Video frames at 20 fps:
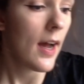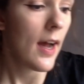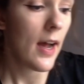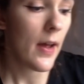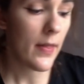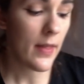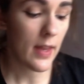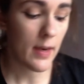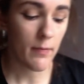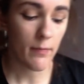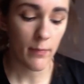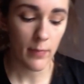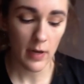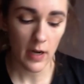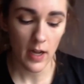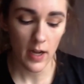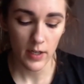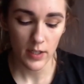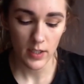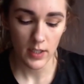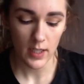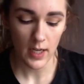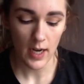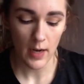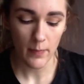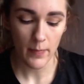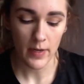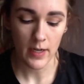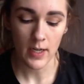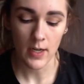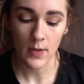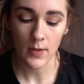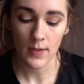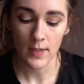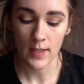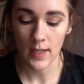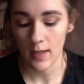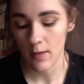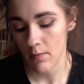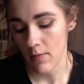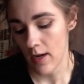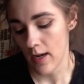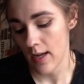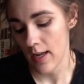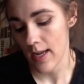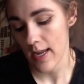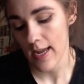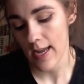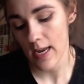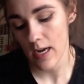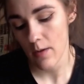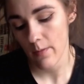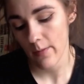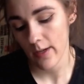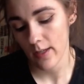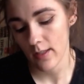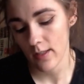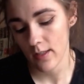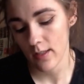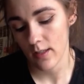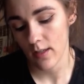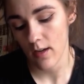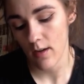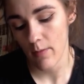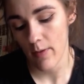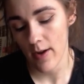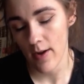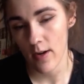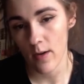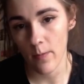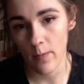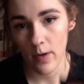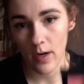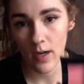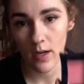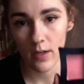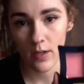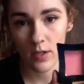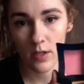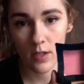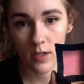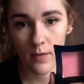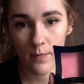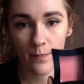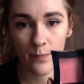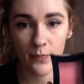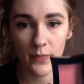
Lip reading: And then blush, I've been using my Illamasqua powder blush